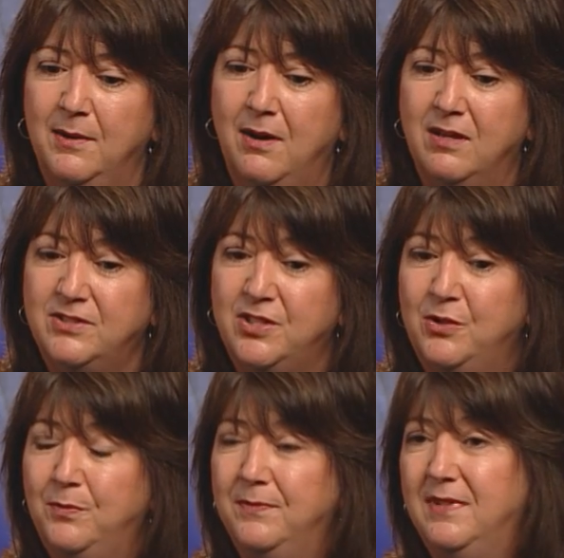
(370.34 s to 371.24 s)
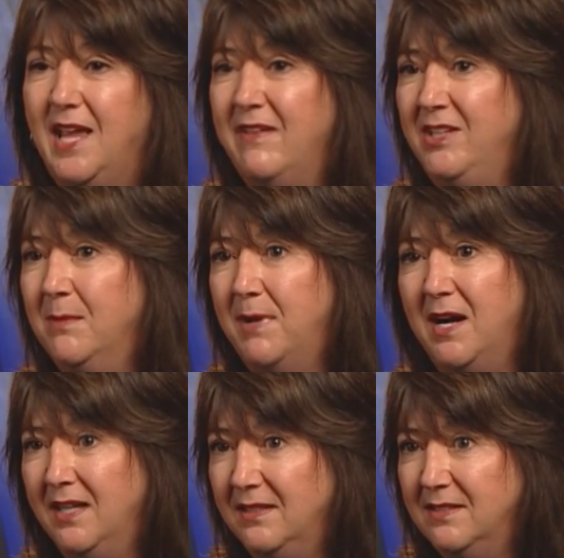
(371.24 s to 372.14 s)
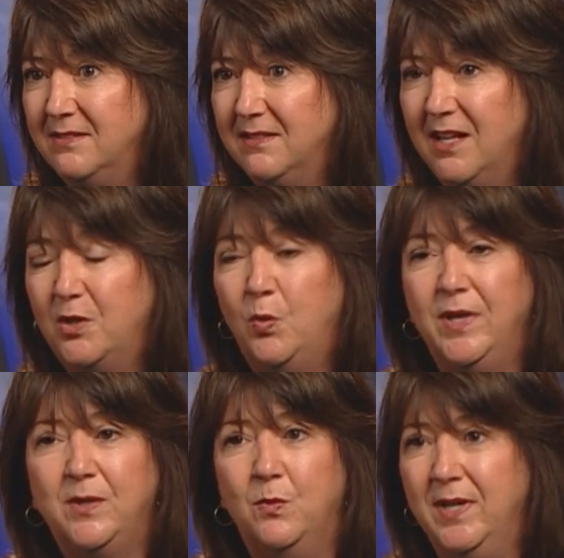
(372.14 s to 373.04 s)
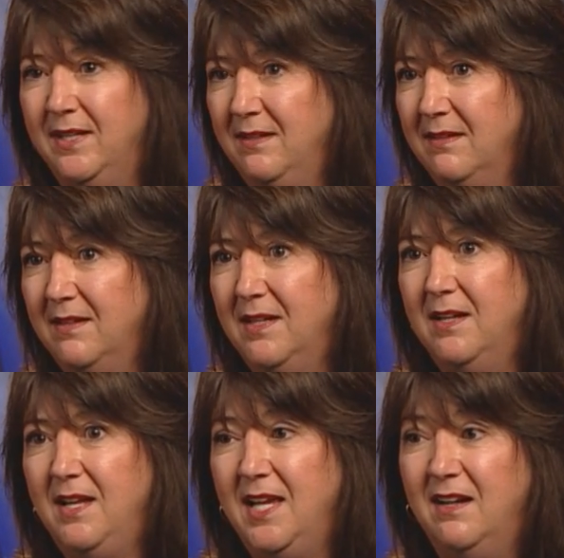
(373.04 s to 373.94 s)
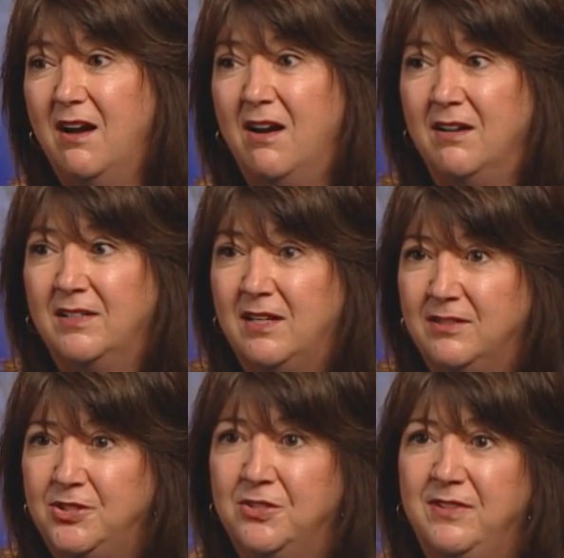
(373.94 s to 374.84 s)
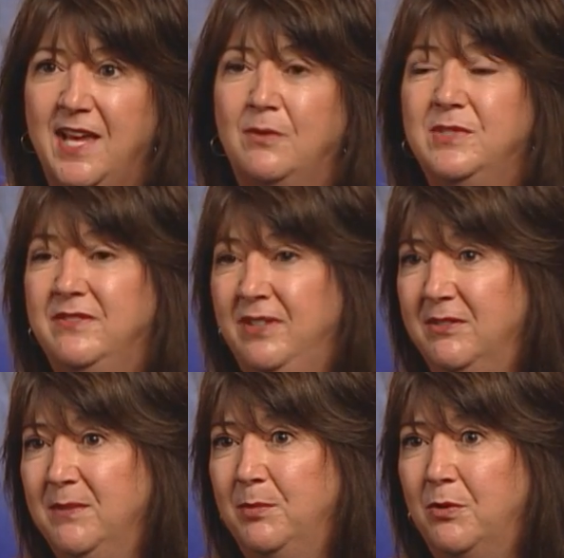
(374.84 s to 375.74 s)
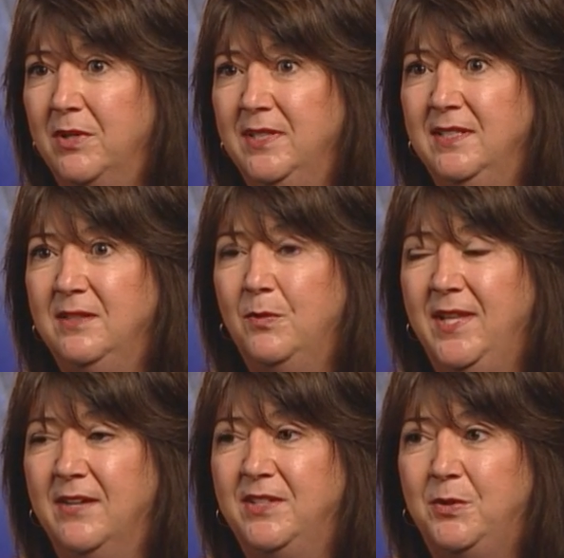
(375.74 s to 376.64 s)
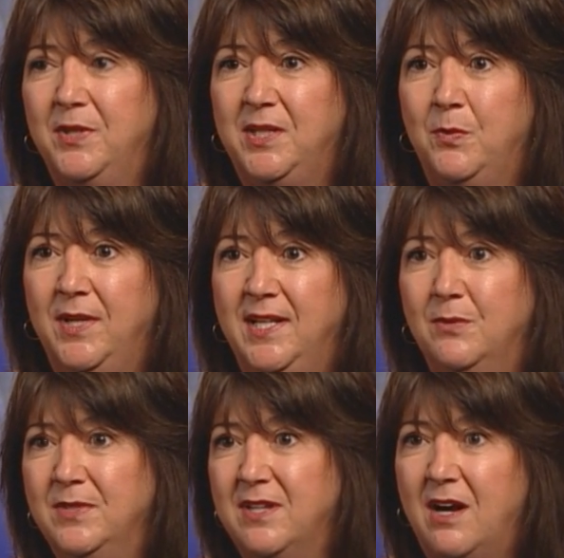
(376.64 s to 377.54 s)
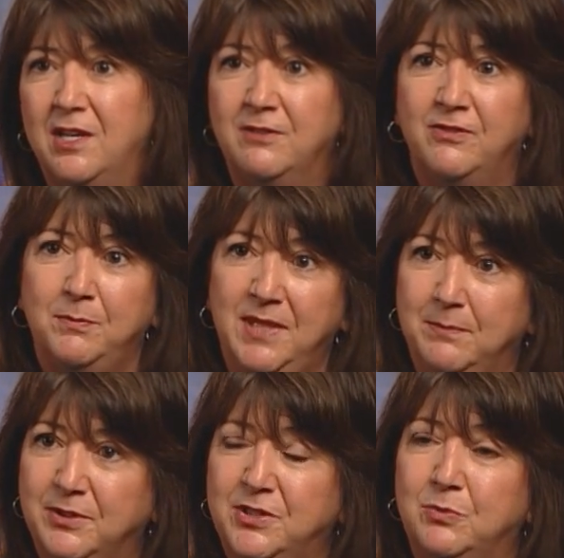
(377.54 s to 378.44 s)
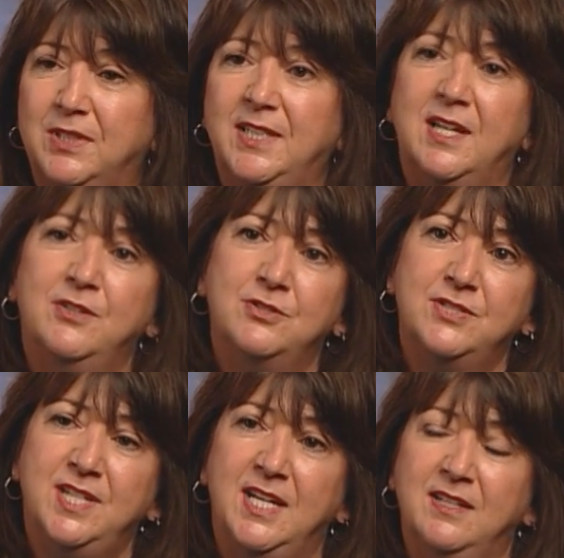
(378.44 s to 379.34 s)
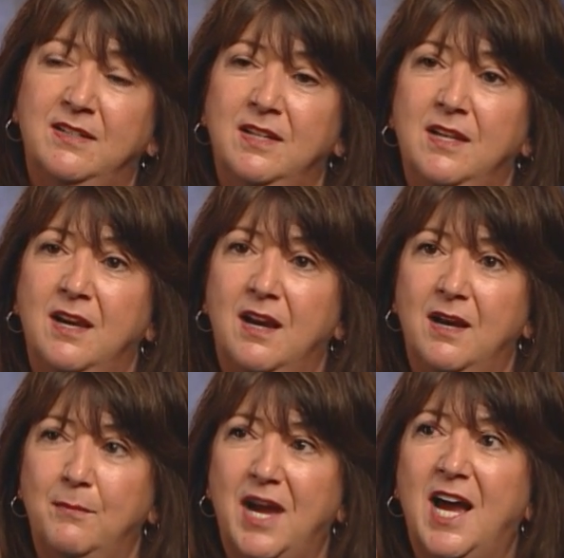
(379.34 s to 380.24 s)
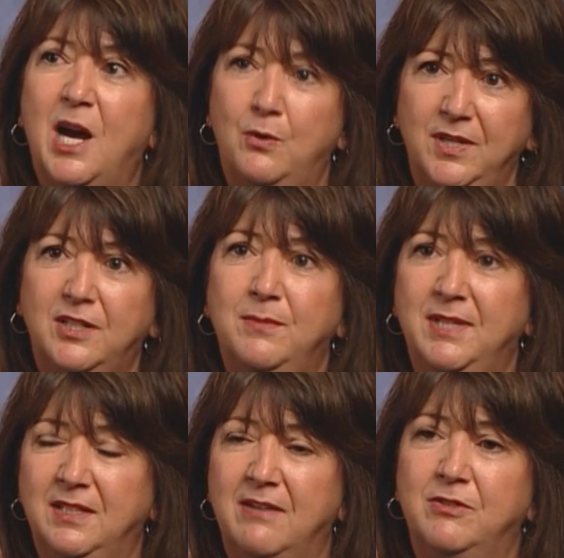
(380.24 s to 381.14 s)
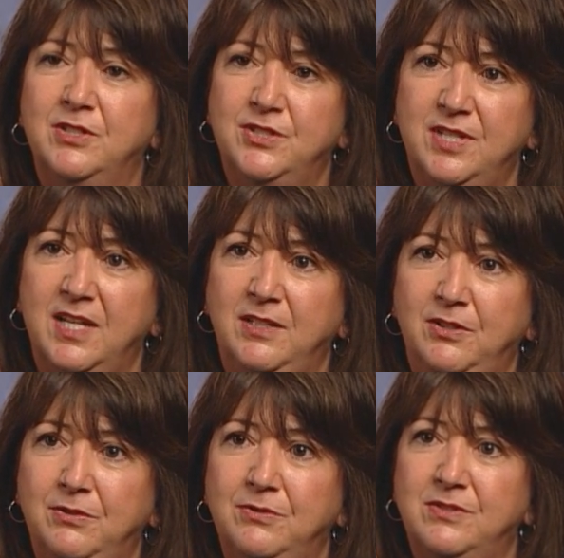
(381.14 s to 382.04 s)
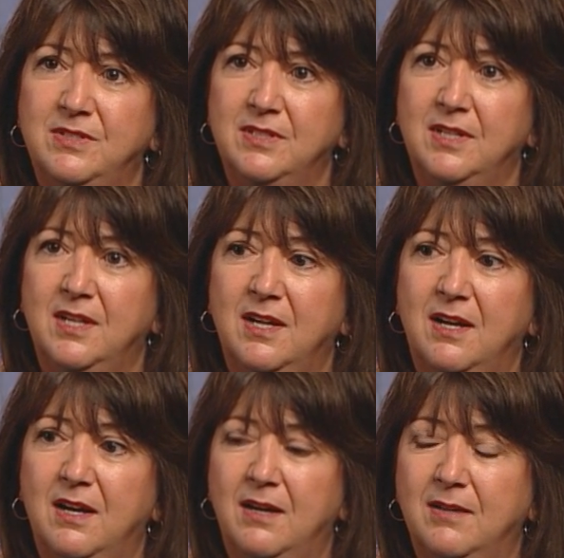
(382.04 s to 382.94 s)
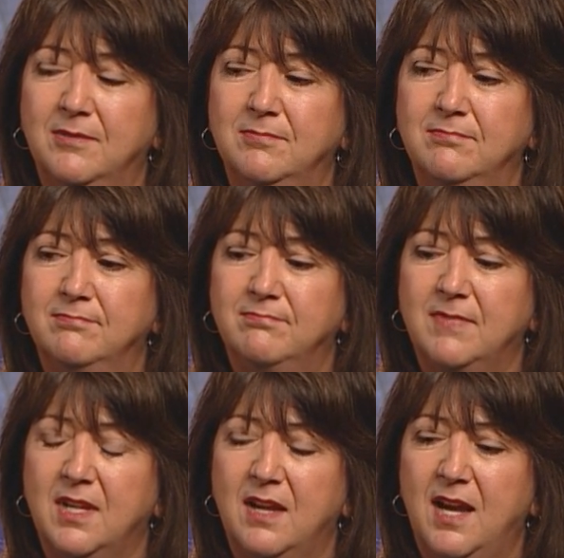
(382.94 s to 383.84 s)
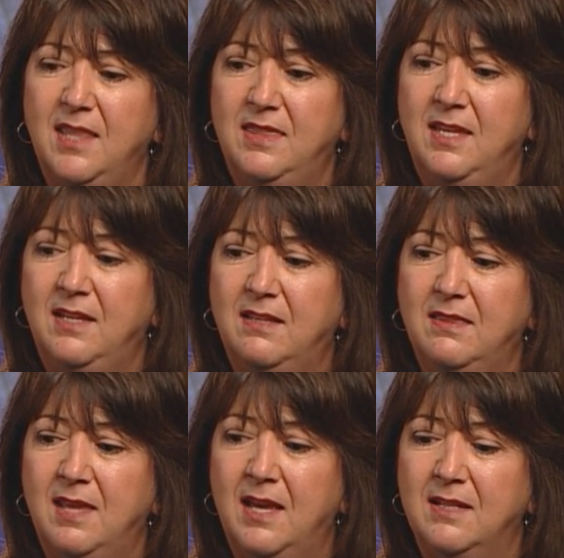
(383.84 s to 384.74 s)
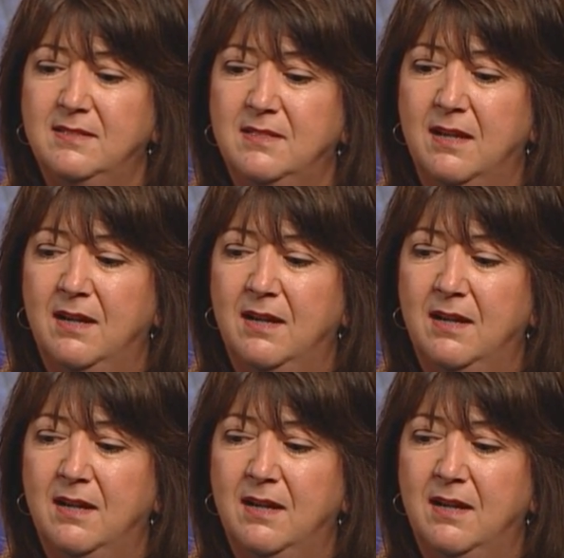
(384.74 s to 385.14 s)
Also, having a pilot, a quick win. In our culture, that was very important. Without the quick win, it was harder for people to really understand how it could be leveraged and used. I think that